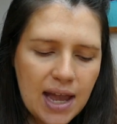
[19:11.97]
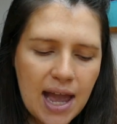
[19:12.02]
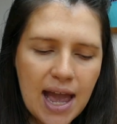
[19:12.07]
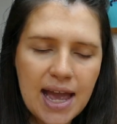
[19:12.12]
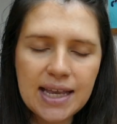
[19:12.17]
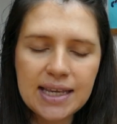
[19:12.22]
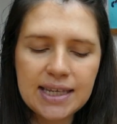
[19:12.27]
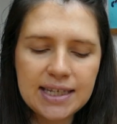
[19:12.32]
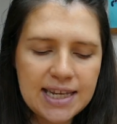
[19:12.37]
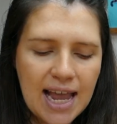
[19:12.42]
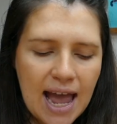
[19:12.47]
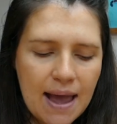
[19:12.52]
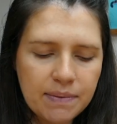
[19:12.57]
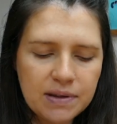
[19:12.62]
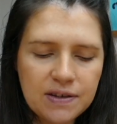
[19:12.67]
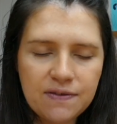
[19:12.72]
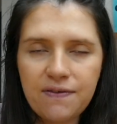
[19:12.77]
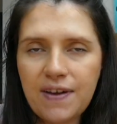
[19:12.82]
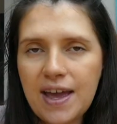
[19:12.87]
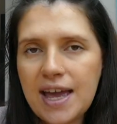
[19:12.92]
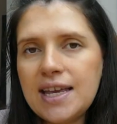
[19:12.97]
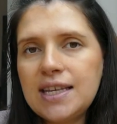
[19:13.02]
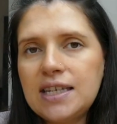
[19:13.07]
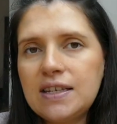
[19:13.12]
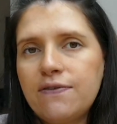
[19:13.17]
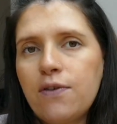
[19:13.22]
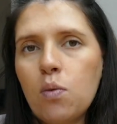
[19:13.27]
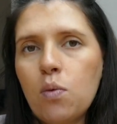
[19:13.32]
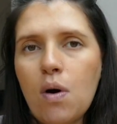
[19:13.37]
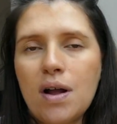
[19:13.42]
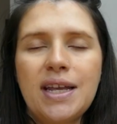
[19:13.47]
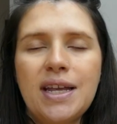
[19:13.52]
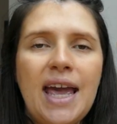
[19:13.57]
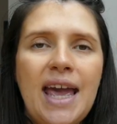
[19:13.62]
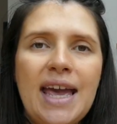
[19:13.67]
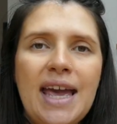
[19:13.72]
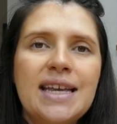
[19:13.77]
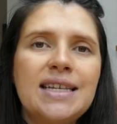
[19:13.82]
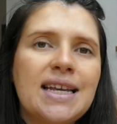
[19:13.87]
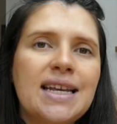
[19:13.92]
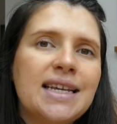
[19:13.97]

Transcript: accept this for what it is.